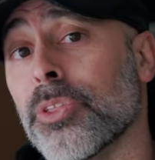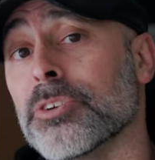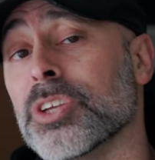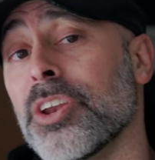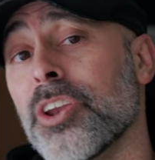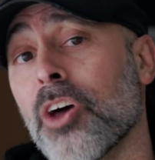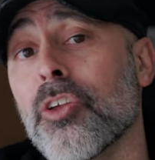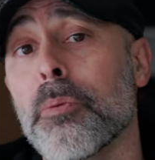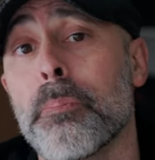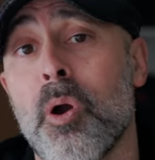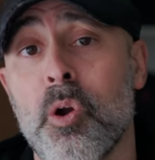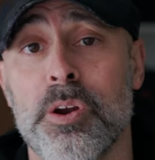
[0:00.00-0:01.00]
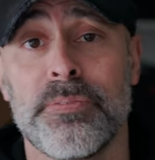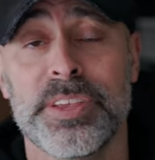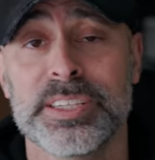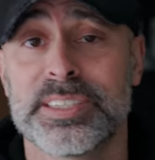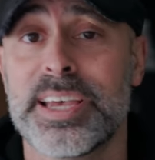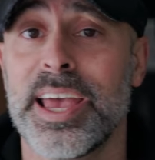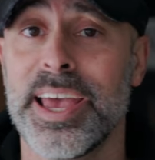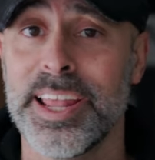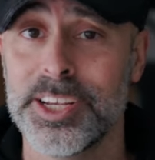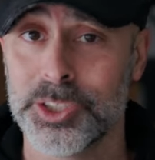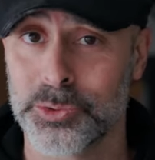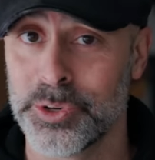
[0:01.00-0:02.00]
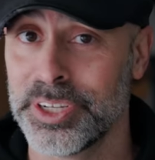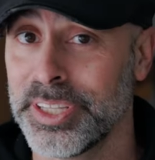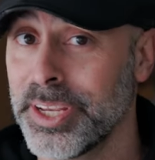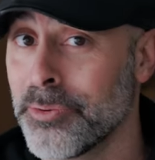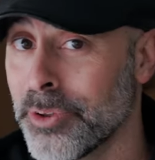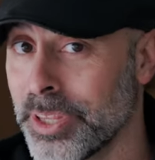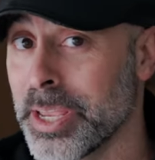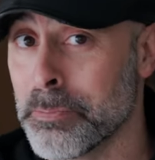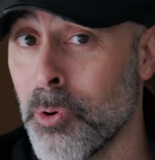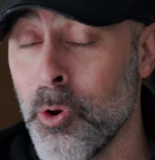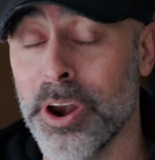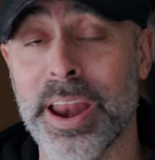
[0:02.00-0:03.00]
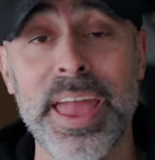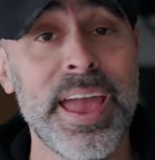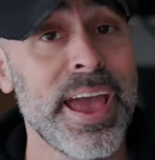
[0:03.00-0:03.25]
there's another part of this that is really, really important,